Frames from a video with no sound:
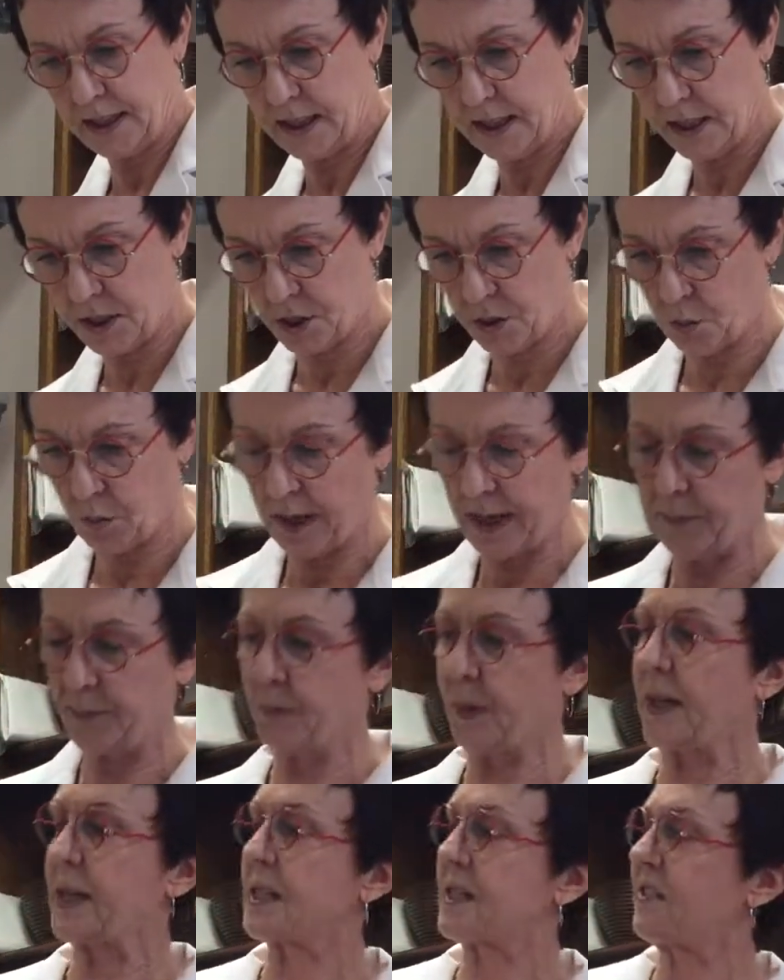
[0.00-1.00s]
it this way
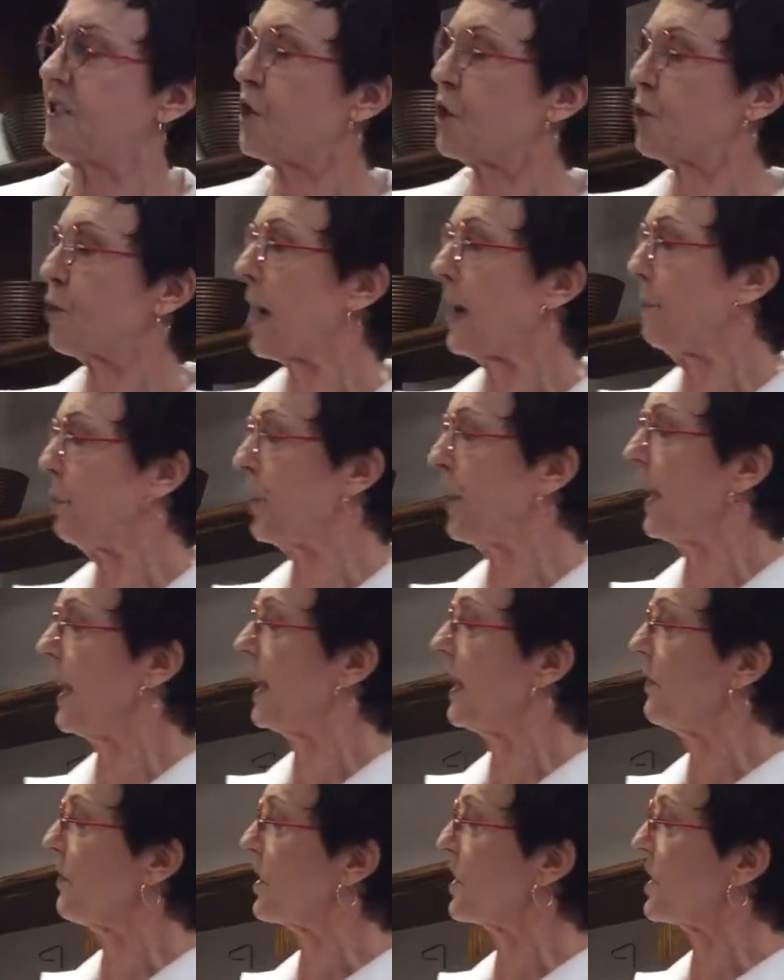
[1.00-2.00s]
because of the stripe. You
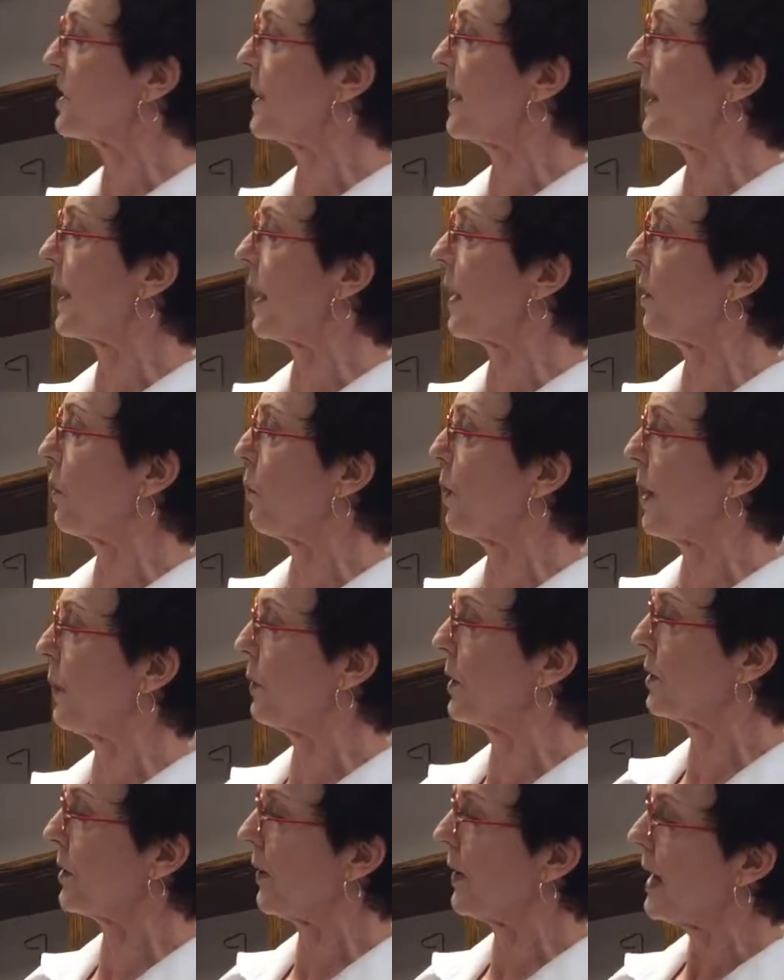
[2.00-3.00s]
can't even see it. I don't know why I went